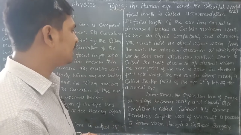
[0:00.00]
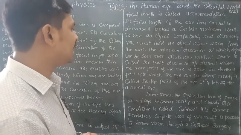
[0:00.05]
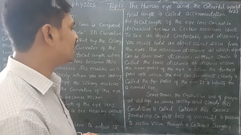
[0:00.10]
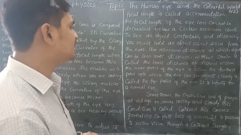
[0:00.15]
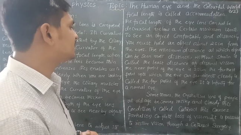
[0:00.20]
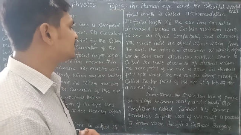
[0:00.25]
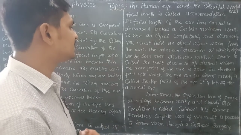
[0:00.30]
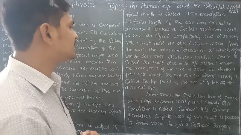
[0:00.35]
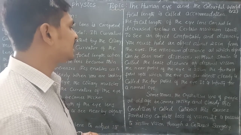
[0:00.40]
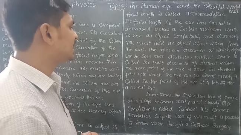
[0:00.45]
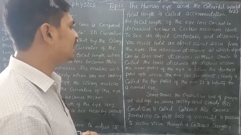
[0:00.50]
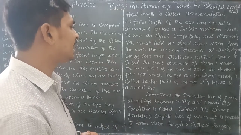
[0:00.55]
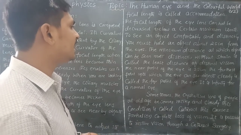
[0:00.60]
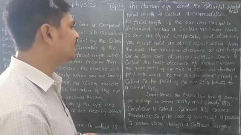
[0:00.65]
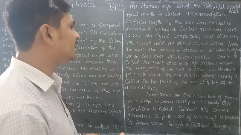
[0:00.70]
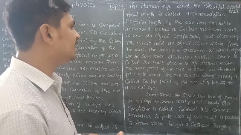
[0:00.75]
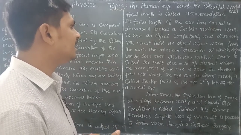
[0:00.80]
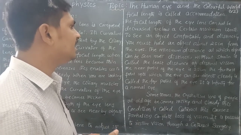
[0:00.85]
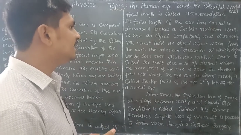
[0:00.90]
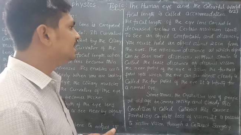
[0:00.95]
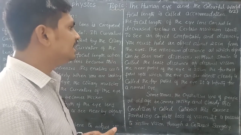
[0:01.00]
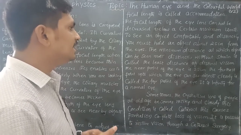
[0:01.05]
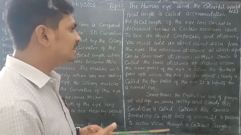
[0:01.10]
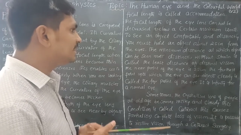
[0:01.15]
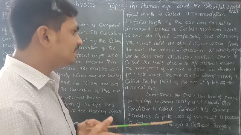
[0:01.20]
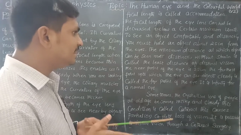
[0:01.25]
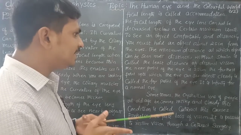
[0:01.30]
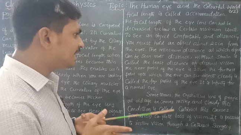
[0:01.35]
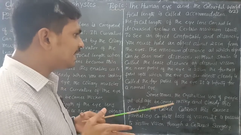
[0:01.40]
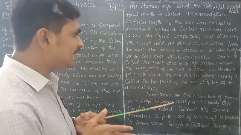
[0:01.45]
Next
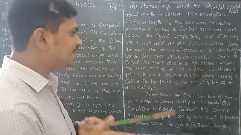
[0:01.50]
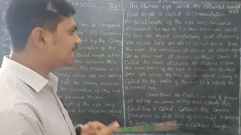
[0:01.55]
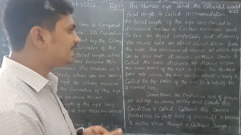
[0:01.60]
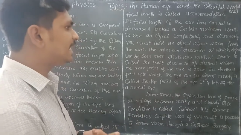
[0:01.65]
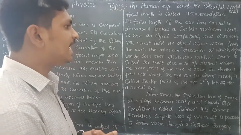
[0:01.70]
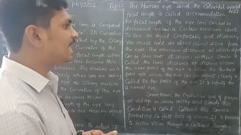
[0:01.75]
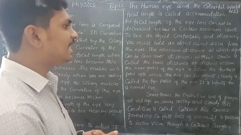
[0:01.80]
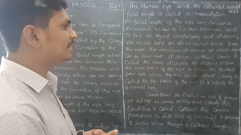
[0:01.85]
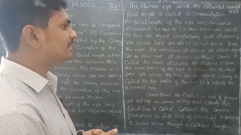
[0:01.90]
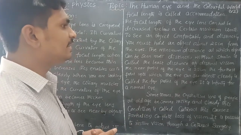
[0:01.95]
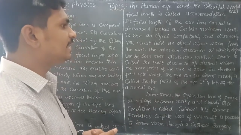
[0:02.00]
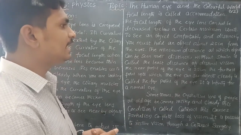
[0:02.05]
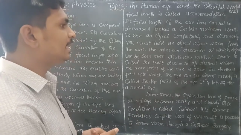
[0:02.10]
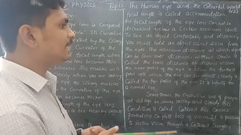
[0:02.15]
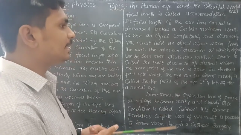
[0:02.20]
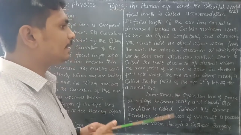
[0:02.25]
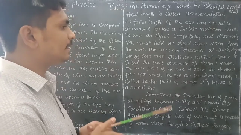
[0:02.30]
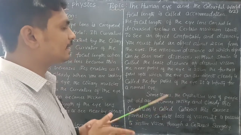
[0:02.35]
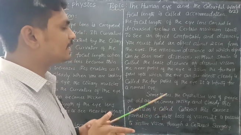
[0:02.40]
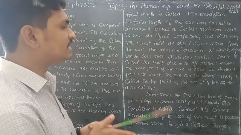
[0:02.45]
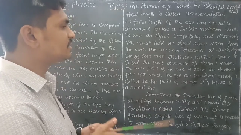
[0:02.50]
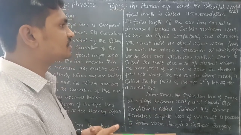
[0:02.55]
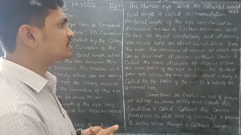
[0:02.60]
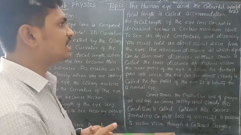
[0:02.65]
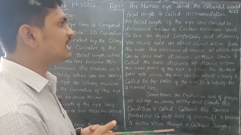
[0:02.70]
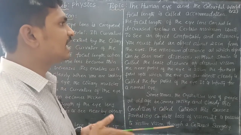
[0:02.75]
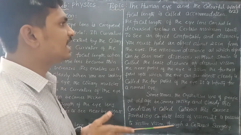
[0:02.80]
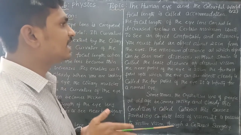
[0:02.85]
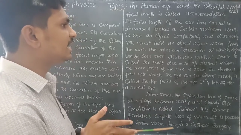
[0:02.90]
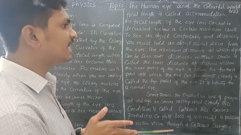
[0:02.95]
again, the entire
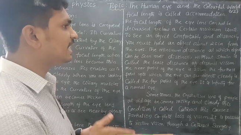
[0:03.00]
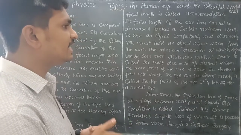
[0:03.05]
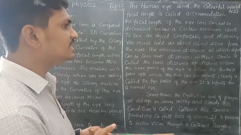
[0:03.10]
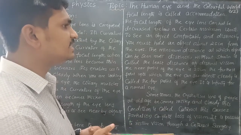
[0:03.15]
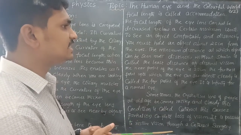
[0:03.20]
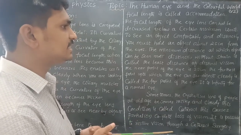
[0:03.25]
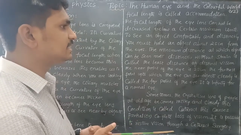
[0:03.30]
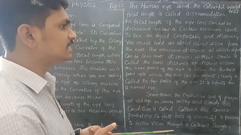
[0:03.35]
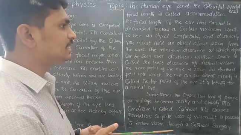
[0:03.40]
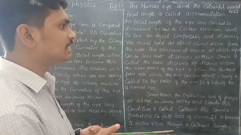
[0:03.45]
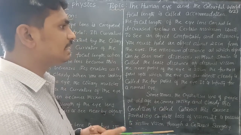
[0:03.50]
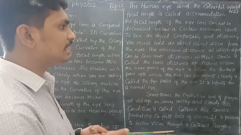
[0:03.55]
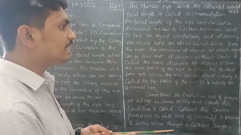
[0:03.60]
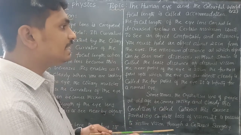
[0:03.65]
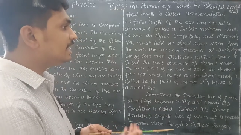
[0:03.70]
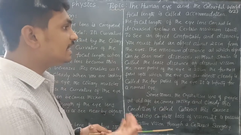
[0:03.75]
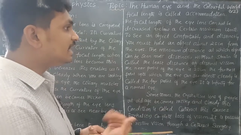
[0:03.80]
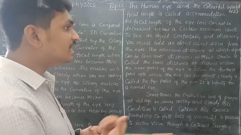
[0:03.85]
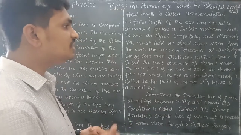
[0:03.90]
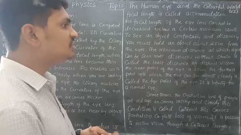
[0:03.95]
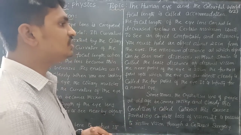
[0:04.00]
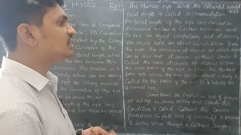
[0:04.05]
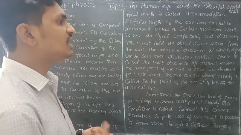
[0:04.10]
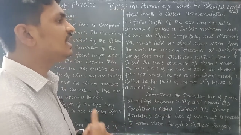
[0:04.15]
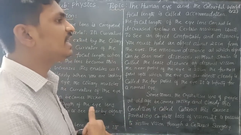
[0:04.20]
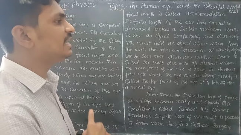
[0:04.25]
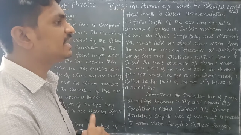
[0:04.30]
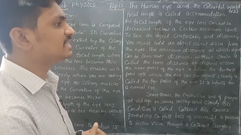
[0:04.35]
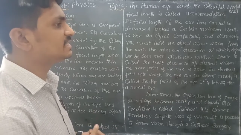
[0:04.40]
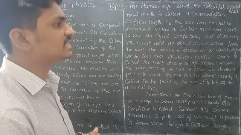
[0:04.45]
crystalline lens
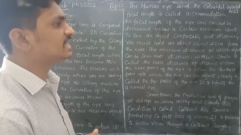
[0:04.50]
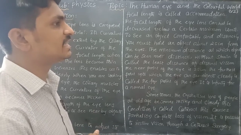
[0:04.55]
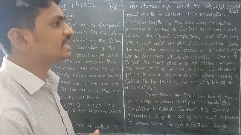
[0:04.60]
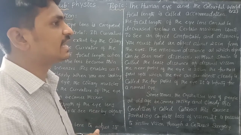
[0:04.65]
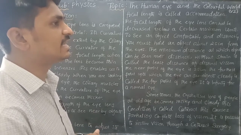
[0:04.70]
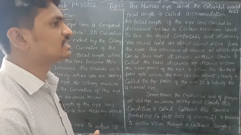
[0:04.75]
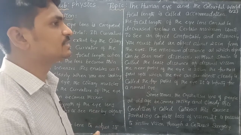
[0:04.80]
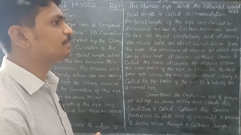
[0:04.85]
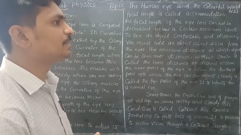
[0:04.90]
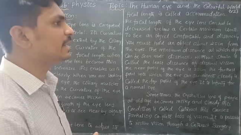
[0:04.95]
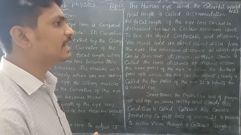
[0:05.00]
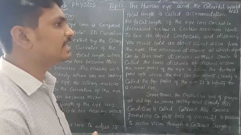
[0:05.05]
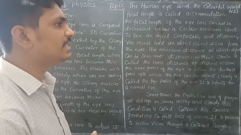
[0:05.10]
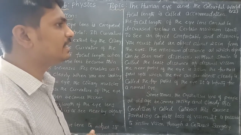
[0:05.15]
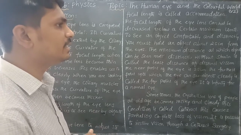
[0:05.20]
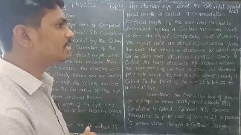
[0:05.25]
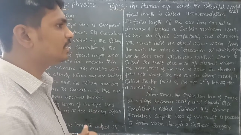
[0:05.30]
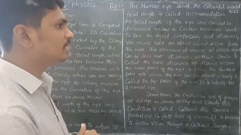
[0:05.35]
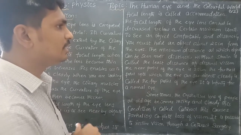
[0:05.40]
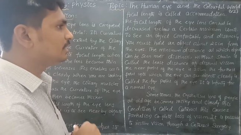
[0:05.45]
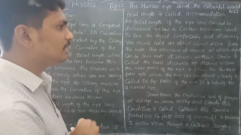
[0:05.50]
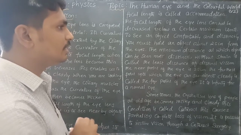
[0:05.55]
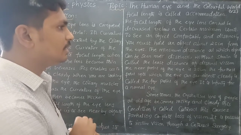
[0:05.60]
initially it is a transparent.